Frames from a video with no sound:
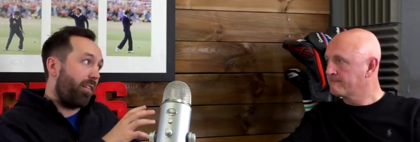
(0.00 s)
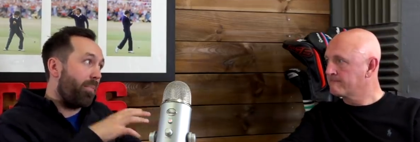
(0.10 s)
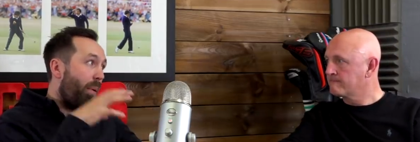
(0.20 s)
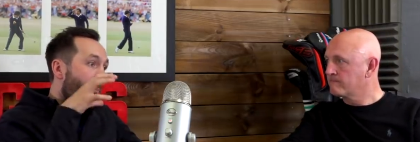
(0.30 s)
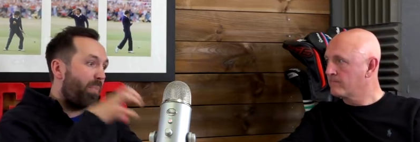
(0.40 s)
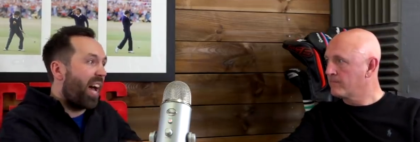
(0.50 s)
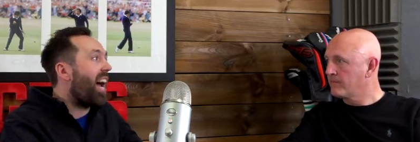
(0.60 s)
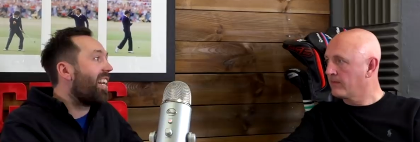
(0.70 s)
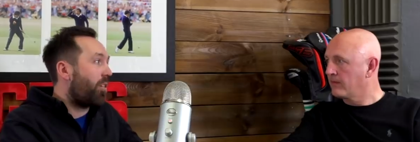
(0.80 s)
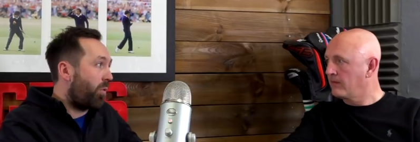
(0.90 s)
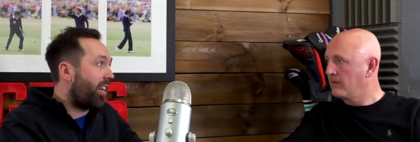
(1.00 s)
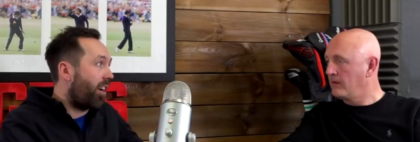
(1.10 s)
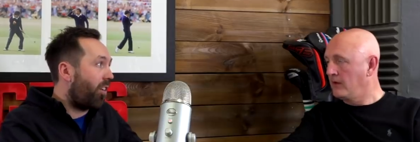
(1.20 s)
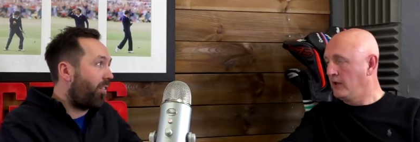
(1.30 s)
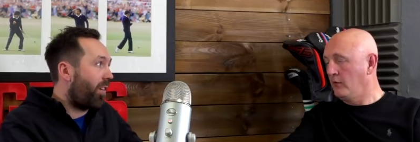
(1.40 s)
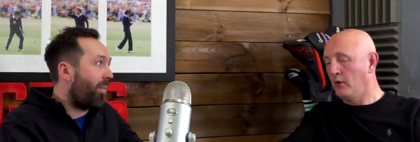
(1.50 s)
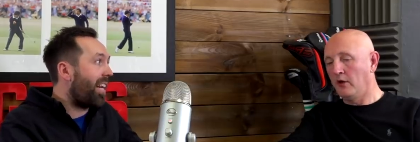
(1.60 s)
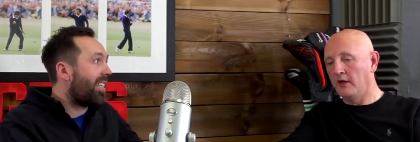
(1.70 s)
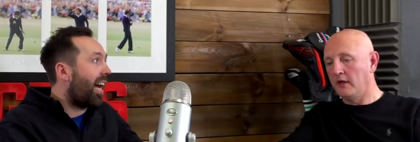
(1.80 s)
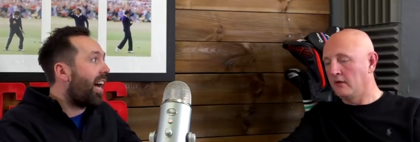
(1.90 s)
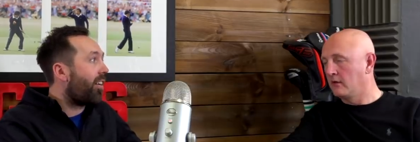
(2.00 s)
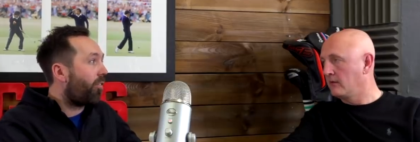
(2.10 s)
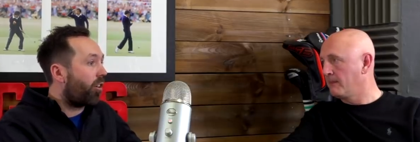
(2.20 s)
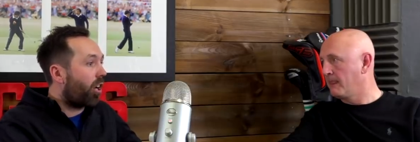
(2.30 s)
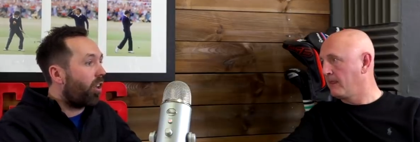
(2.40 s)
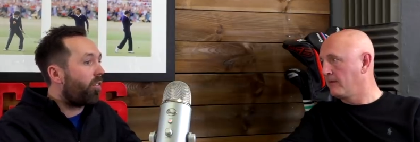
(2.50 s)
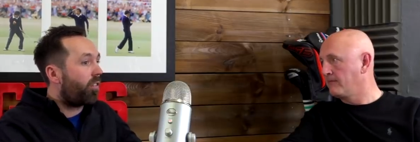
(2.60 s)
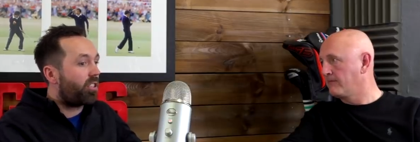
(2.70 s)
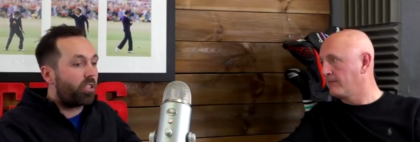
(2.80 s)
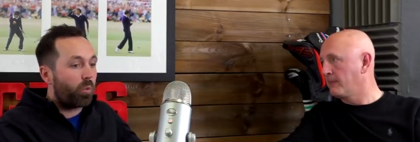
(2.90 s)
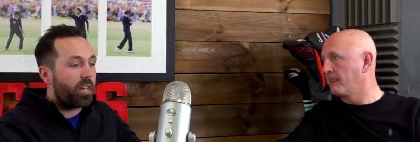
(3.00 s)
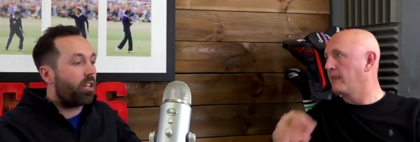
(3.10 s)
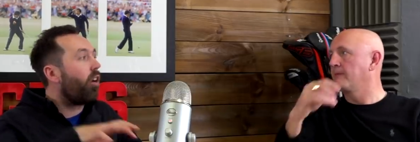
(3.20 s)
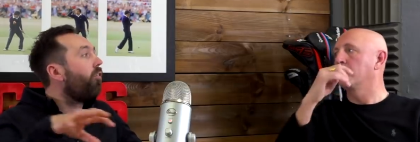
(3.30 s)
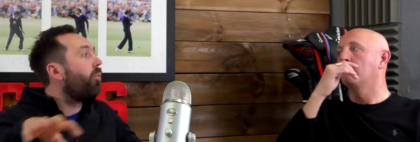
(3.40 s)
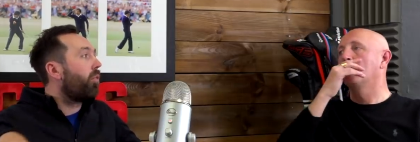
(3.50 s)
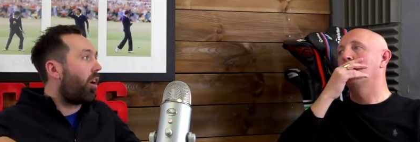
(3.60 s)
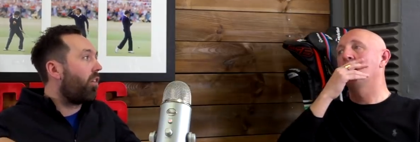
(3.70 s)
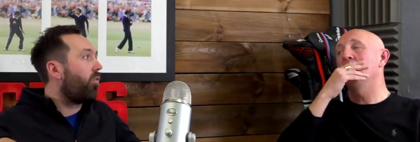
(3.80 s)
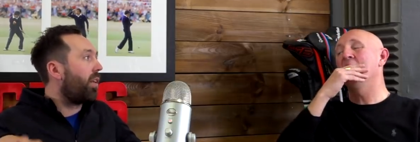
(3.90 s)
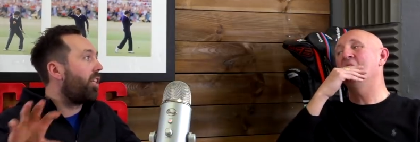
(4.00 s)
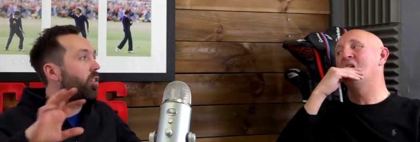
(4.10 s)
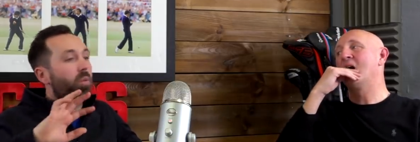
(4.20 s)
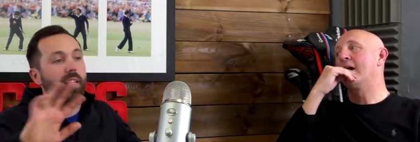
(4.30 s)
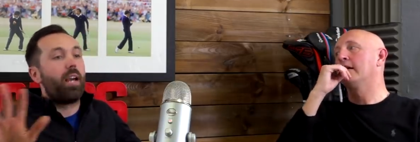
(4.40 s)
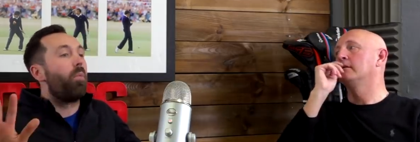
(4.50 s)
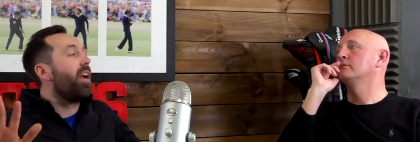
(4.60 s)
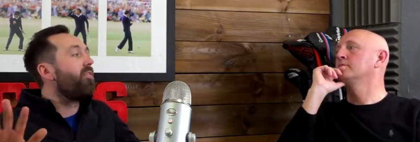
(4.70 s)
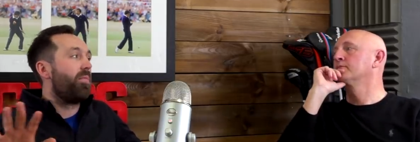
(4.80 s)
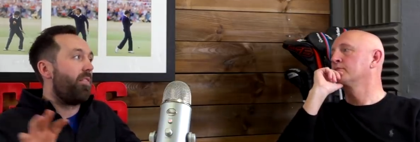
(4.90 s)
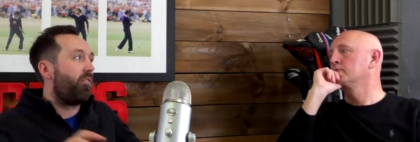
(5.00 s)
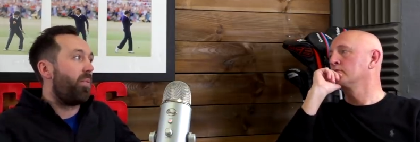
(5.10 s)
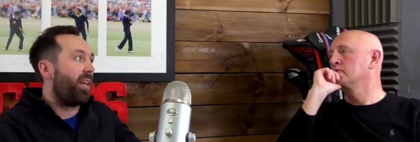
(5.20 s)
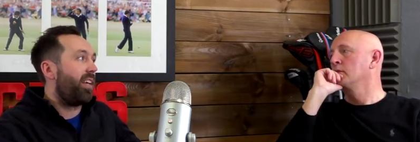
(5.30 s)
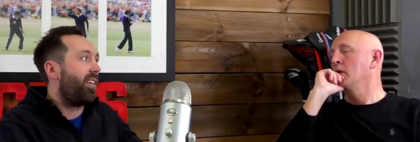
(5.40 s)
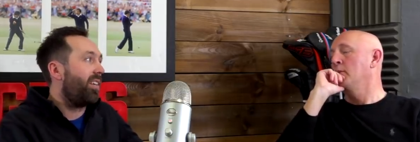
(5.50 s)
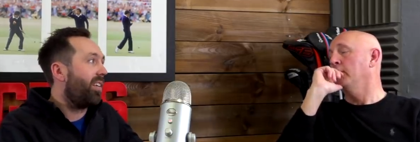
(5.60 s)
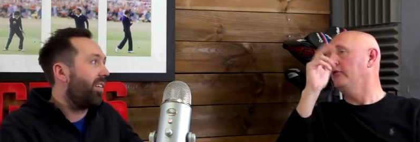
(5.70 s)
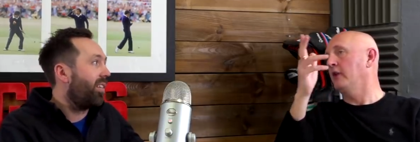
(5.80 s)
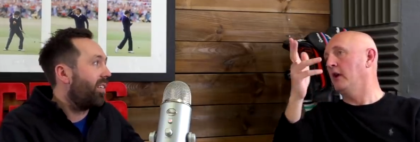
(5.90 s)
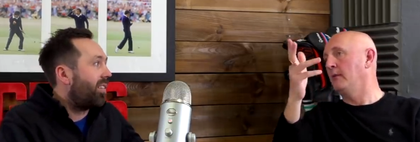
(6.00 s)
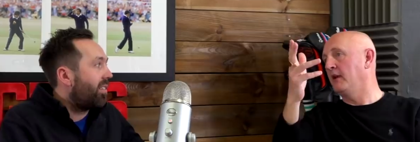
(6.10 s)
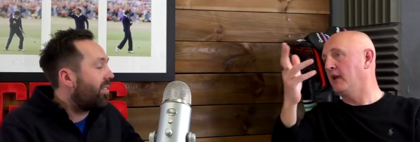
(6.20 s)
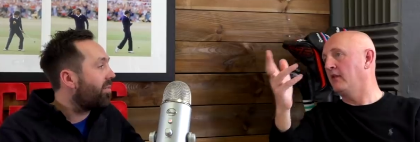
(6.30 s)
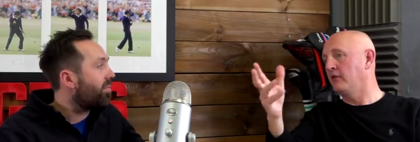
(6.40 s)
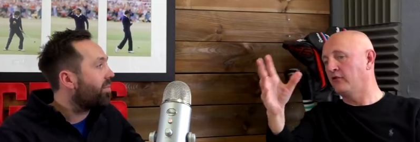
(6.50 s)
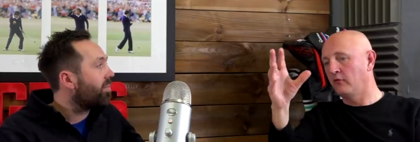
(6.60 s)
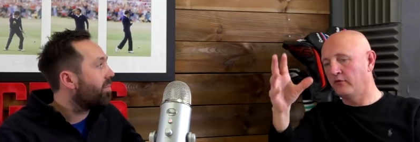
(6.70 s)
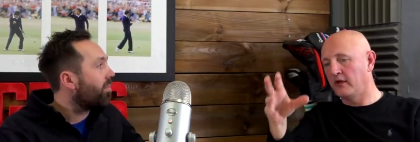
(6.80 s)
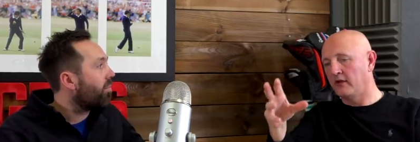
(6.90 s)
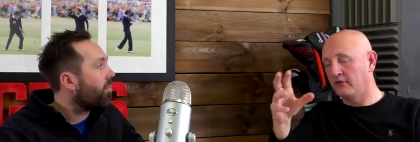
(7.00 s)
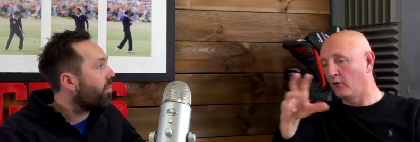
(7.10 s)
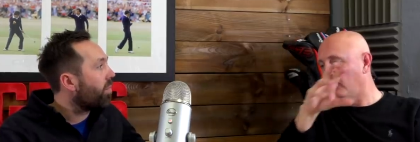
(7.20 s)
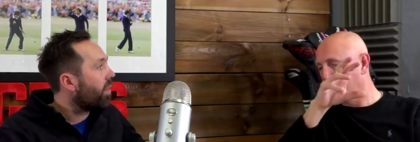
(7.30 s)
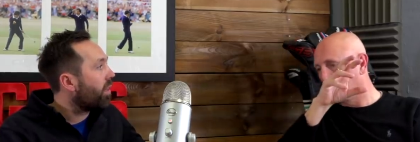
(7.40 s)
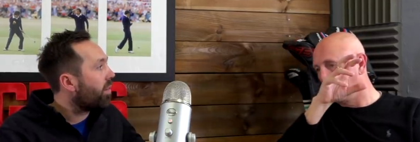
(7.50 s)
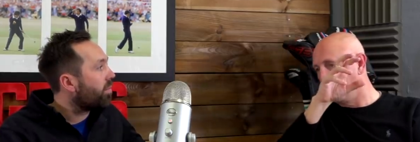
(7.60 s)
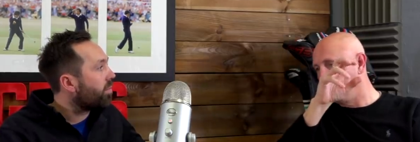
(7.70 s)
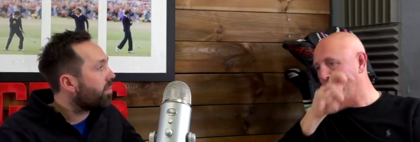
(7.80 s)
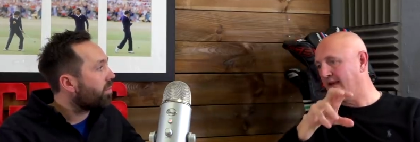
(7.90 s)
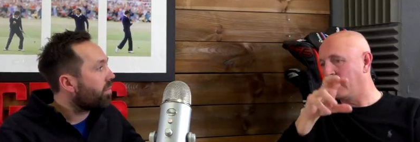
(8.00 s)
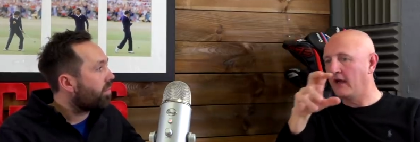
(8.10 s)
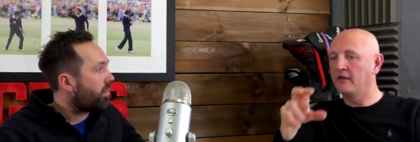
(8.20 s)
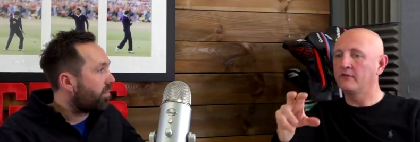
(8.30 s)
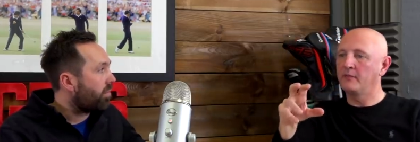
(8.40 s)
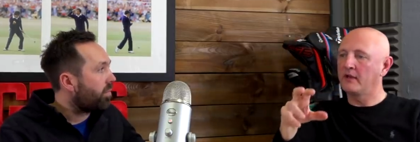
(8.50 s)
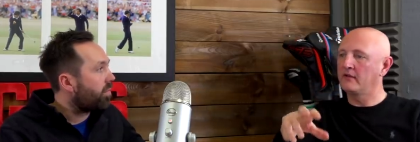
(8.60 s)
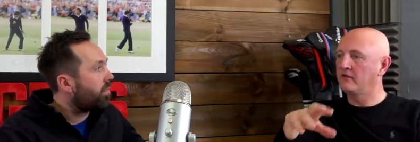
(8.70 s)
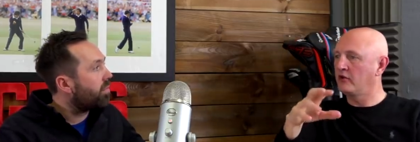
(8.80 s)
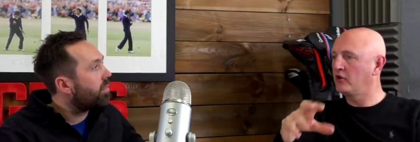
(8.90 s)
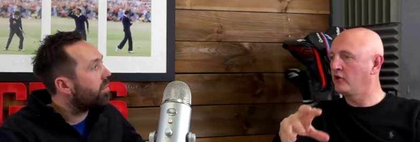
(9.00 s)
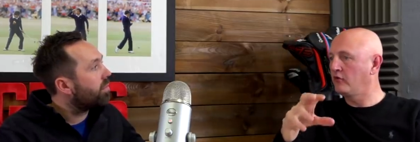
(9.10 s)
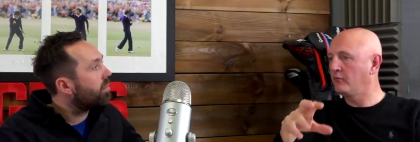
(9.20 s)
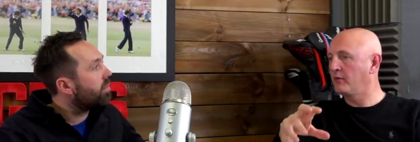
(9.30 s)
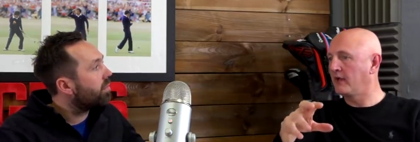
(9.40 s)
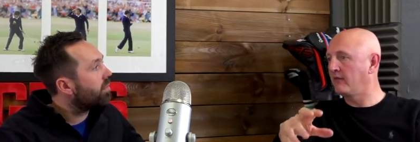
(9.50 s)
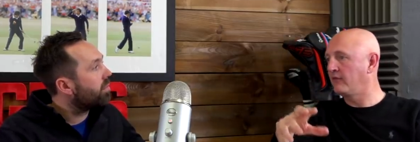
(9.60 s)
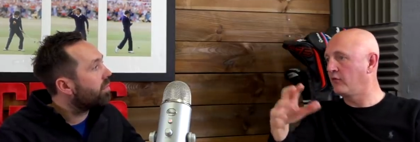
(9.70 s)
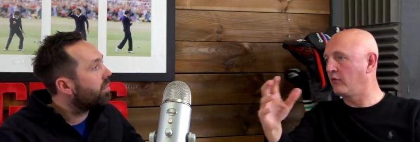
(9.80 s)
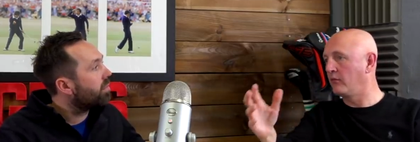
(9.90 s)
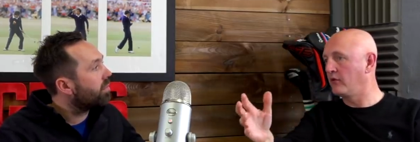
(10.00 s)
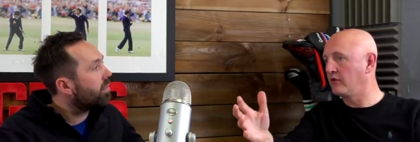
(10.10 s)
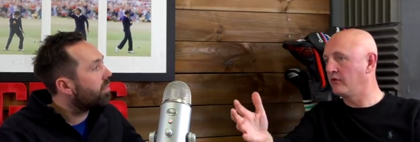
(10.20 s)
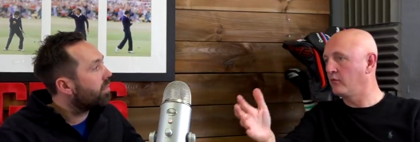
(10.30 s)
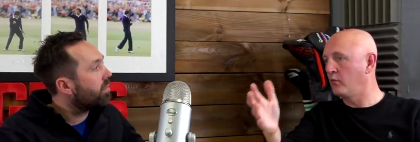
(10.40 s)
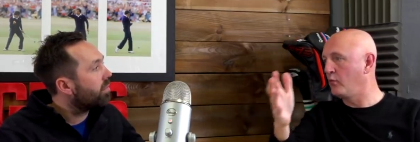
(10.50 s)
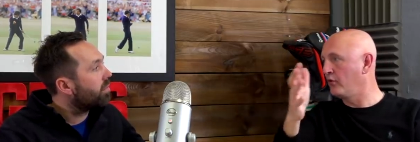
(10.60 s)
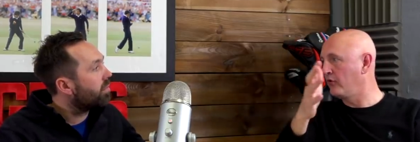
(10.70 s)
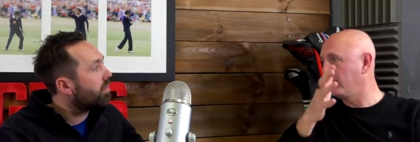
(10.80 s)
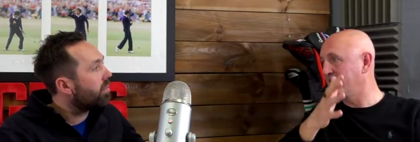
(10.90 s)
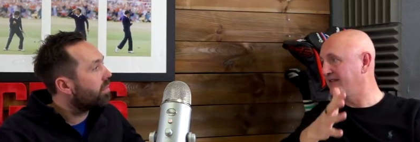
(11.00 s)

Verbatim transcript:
Speaker 1: degree bombarded with golf. You I mean, are, it's yeah. hard for a golfer to switch off from golf when yeah. they just want to get away from it for a bit.
Speaker 2: But it's, I mean, again, the social social media aspect is a huge platform that wouldn't have